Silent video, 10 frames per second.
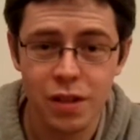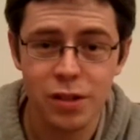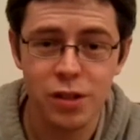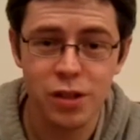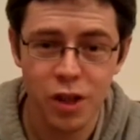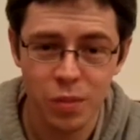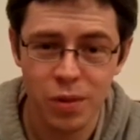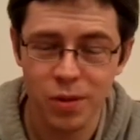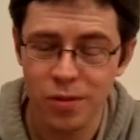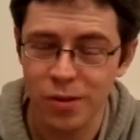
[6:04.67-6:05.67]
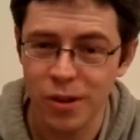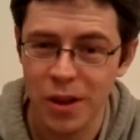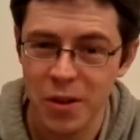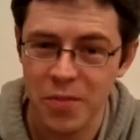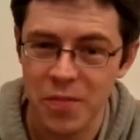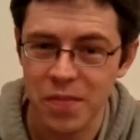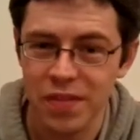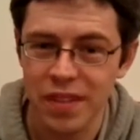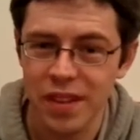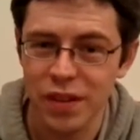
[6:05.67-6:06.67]
actually shopping for
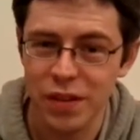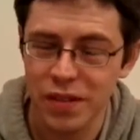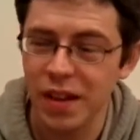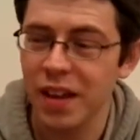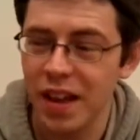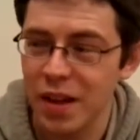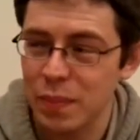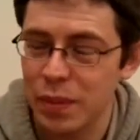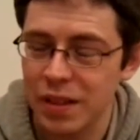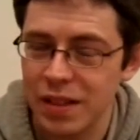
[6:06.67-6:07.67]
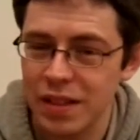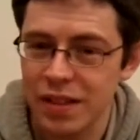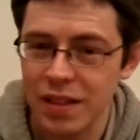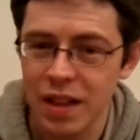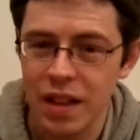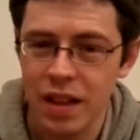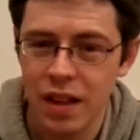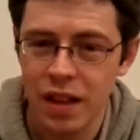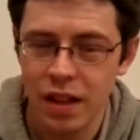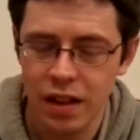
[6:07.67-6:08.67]
the Sega 8-bit
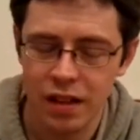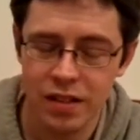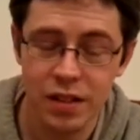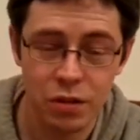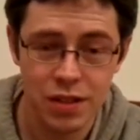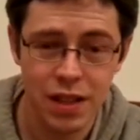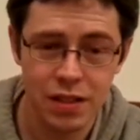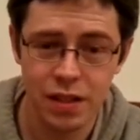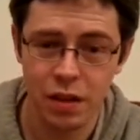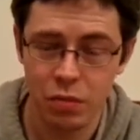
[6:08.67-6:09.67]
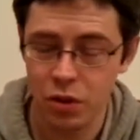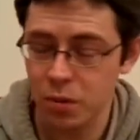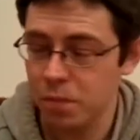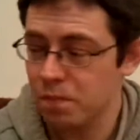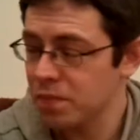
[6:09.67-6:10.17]
Secret Santa that we're doing.